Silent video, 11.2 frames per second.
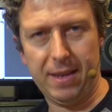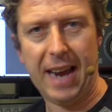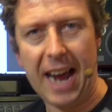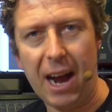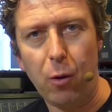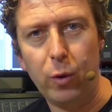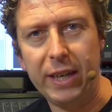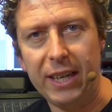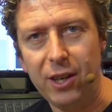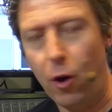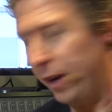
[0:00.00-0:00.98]
How would
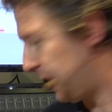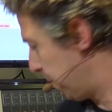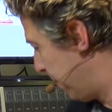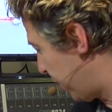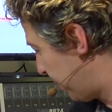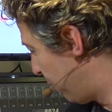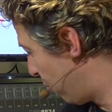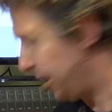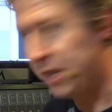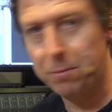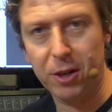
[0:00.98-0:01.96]
it not? It's much
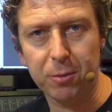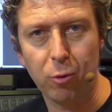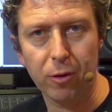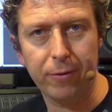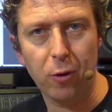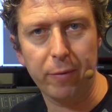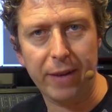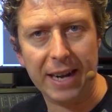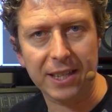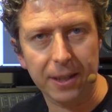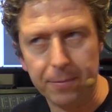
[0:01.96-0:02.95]
smaller, it's a much smaller form
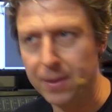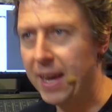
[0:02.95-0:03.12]
factor.